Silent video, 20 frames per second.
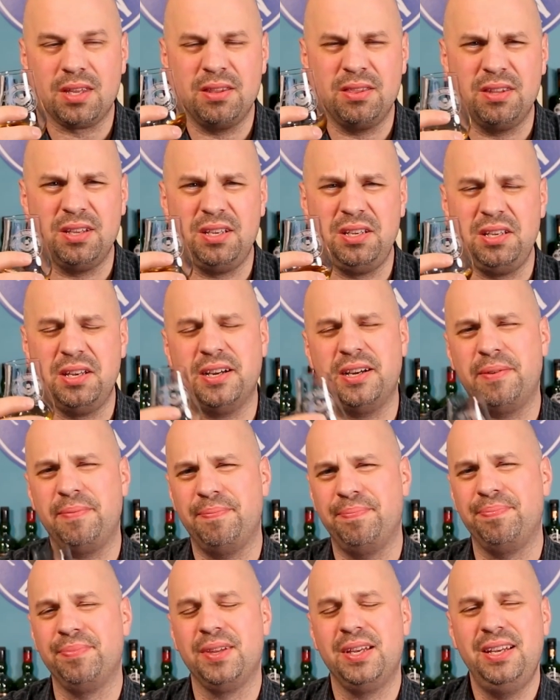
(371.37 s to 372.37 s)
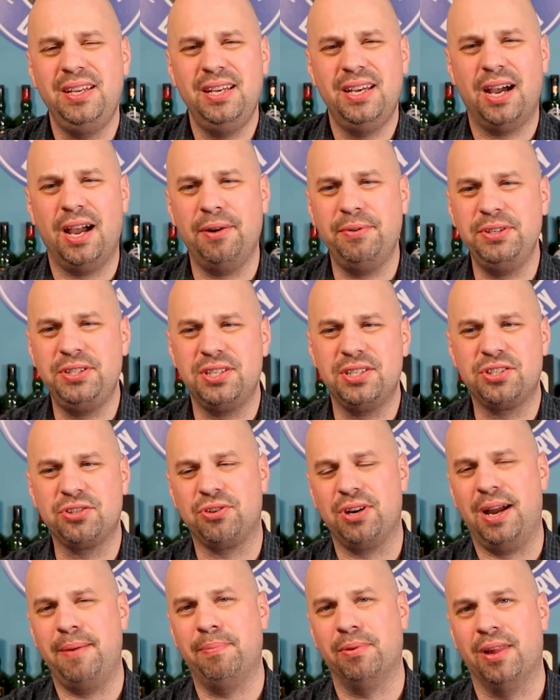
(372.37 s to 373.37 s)
The, um, I always
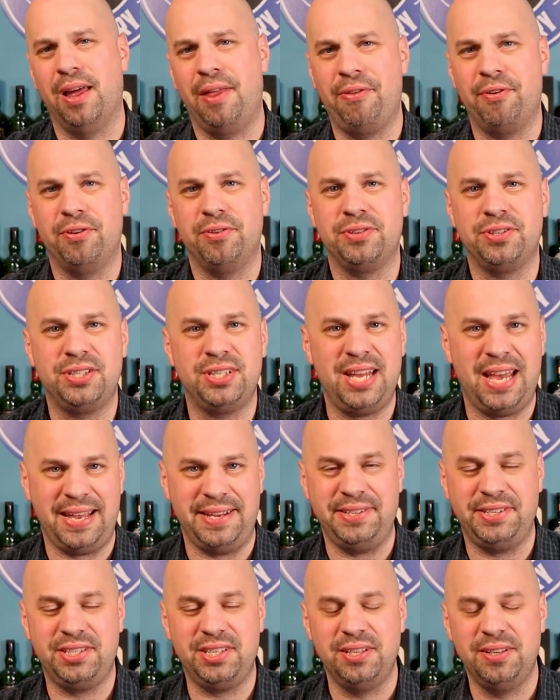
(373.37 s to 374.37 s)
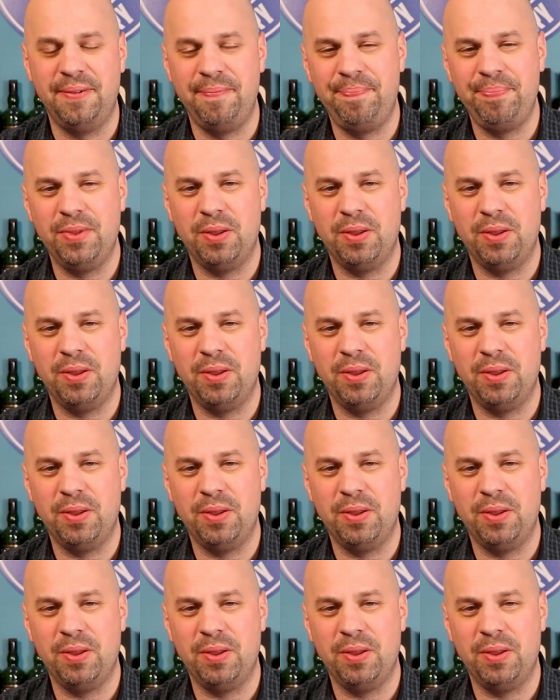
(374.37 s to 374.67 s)
describe leather's taste